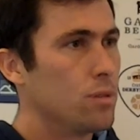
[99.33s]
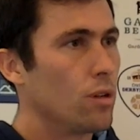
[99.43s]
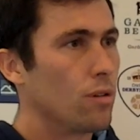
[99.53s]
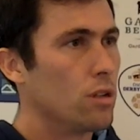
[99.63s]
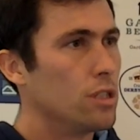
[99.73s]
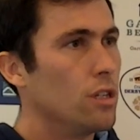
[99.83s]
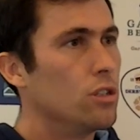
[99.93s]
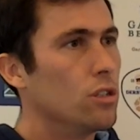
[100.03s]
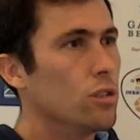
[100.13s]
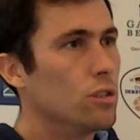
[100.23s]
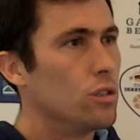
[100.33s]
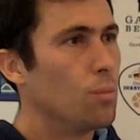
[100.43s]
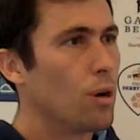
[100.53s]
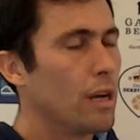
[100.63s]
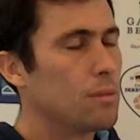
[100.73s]
sort of continue to
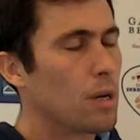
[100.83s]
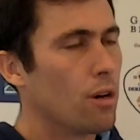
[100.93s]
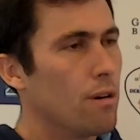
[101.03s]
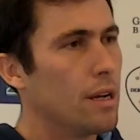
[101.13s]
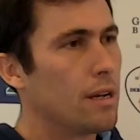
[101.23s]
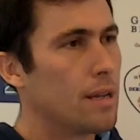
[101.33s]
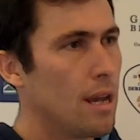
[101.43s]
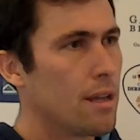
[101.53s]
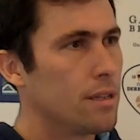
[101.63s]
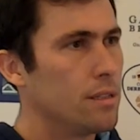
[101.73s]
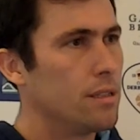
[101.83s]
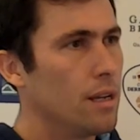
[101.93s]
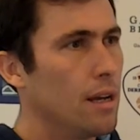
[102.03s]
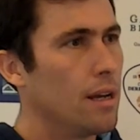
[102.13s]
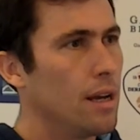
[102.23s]
progress my career here
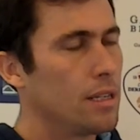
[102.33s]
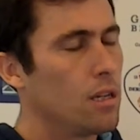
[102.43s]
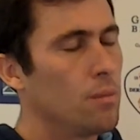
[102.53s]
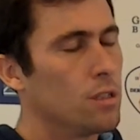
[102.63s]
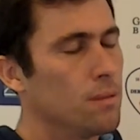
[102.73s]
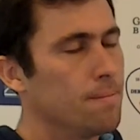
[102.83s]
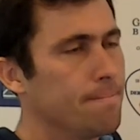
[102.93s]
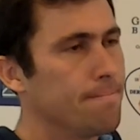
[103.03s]
at Derbyshire.